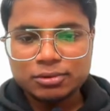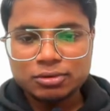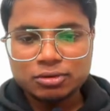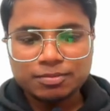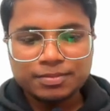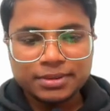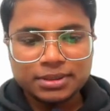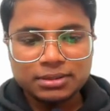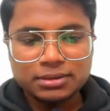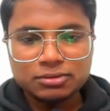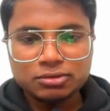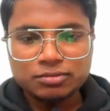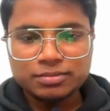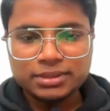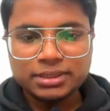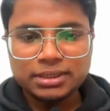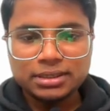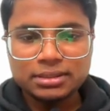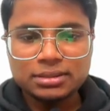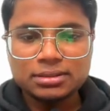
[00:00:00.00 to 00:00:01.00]
open to
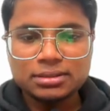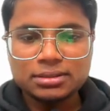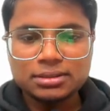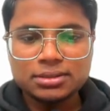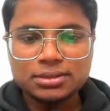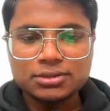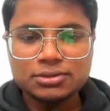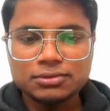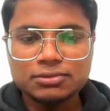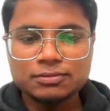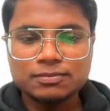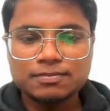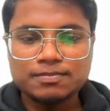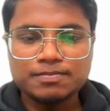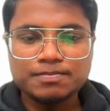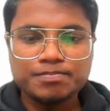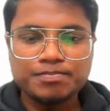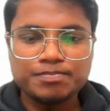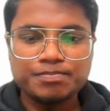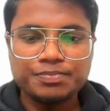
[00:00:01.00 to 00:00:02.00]
be true,
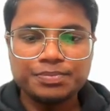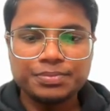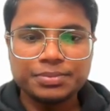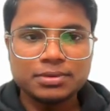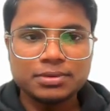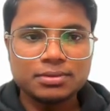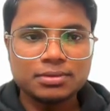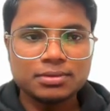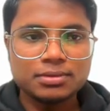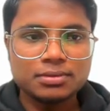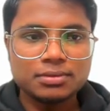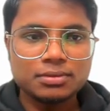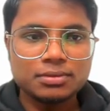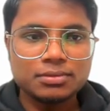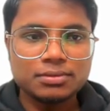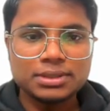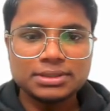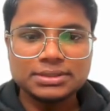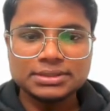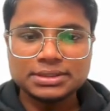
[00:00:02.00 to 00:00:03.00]

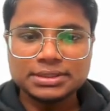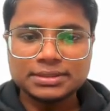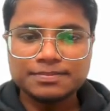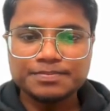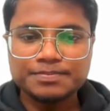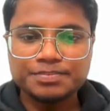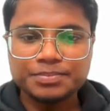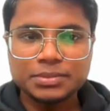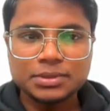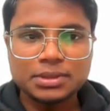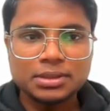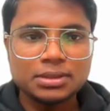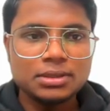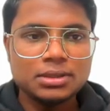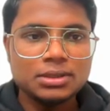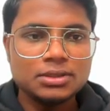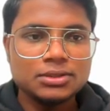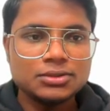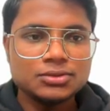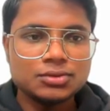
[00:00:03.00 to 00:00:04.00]
you can see.
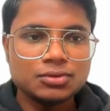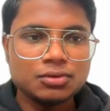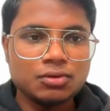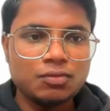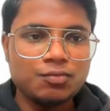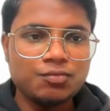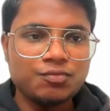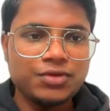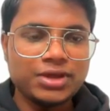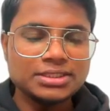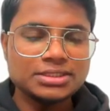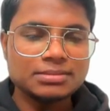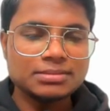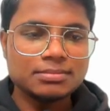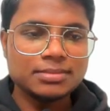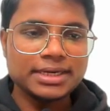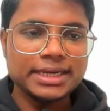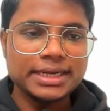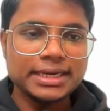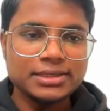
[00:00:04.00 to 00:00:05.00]
So when
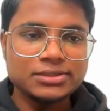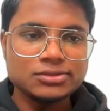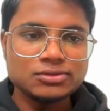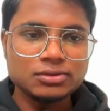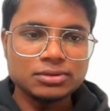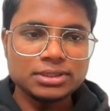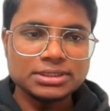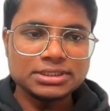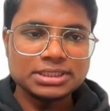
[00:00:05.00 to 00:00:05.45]
somebody clicks on this